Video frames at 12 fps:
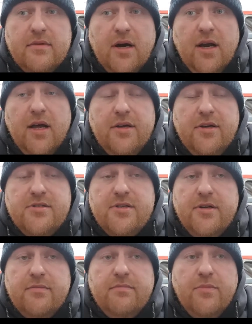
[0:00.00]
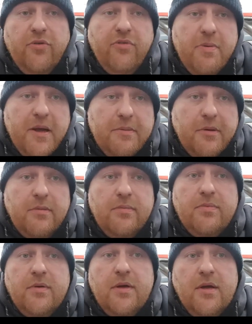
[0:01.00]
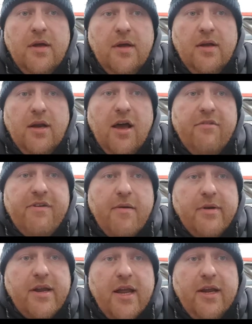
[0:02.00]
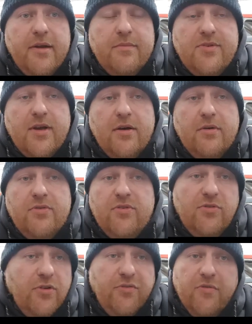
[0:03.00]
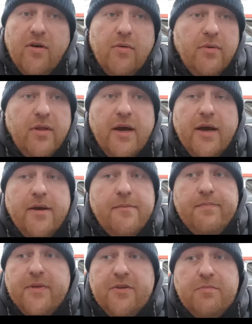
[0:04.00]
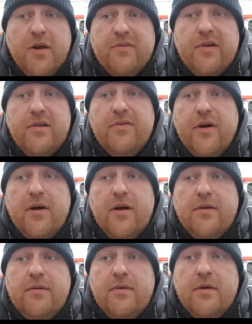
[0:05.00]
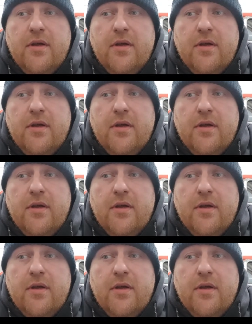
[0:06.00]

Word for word: I like using them. Other people like fabricating themselves. There's nothing wrong with that. That's perfectly fine.